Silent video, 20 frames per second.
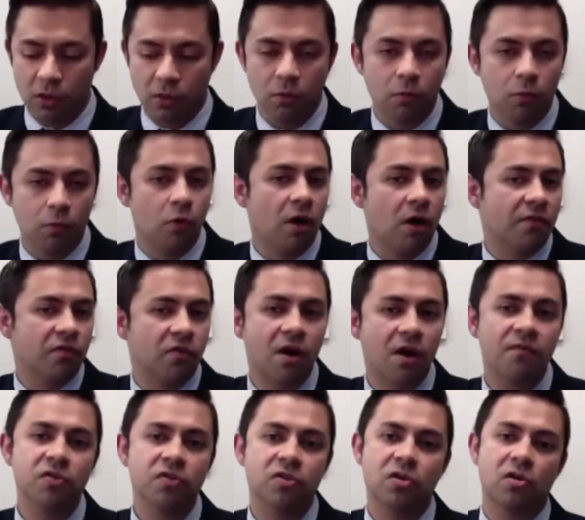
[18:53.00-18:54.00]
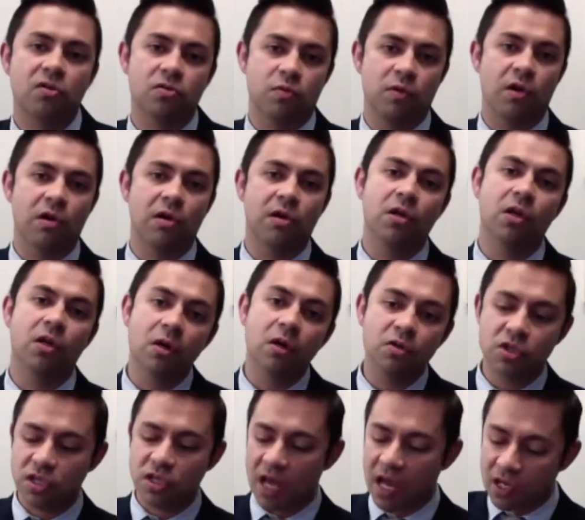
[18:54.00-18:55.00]
we'll have conference calls regarding
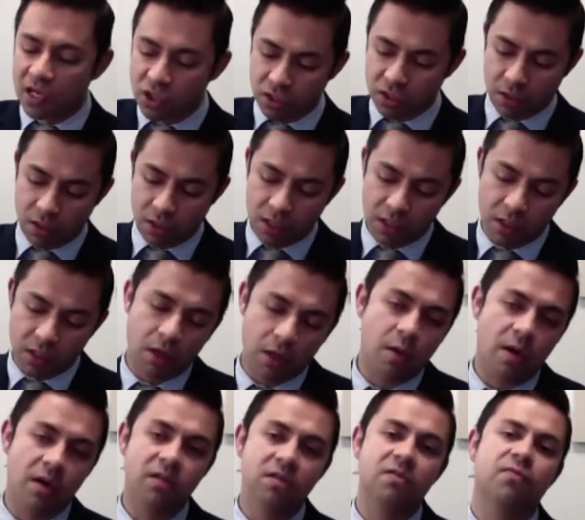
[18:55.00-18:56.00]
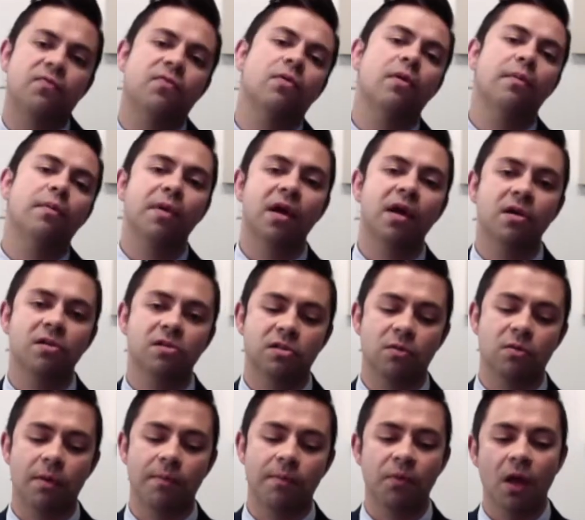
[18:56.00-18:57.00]
negotiation and credits for repairs.
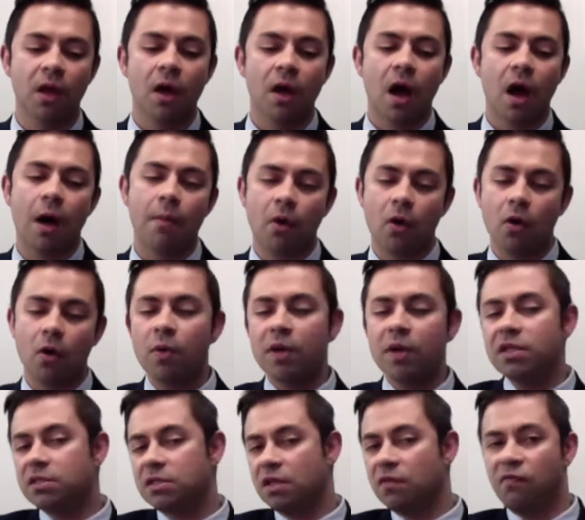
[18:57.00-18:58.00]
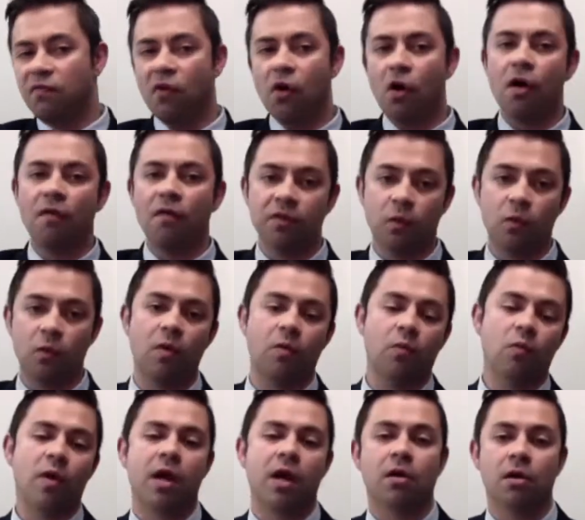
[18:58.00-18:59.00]
So I'm always involved in one
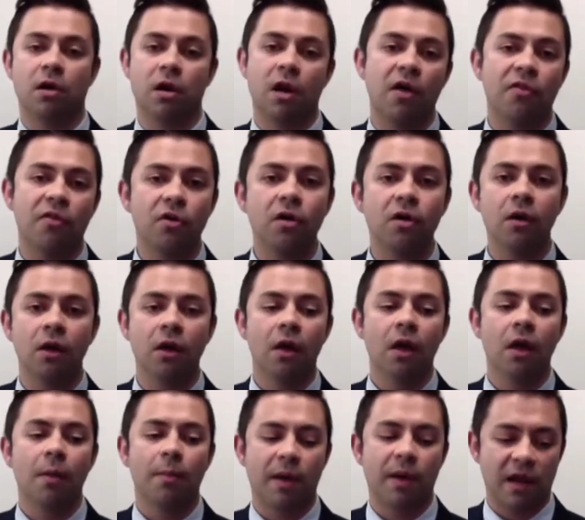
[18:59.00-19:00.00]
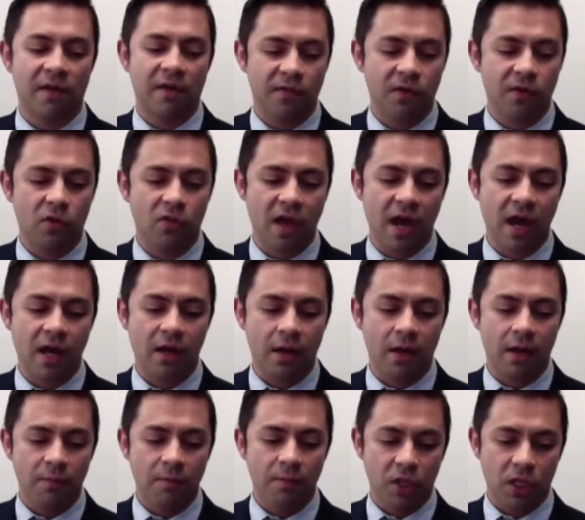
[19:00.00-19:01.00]
way or another, but I feel that,
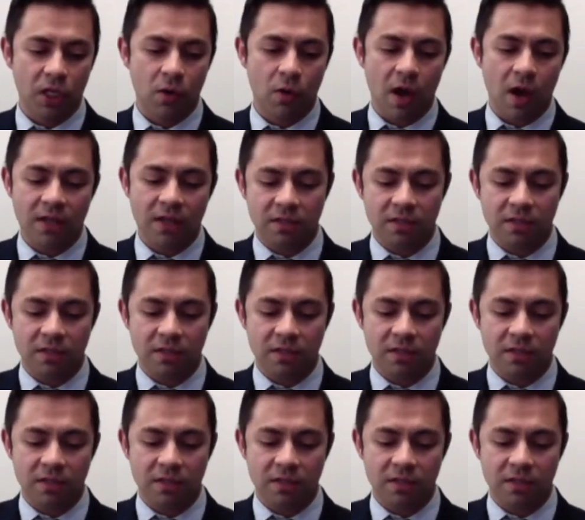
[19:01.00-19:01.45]
at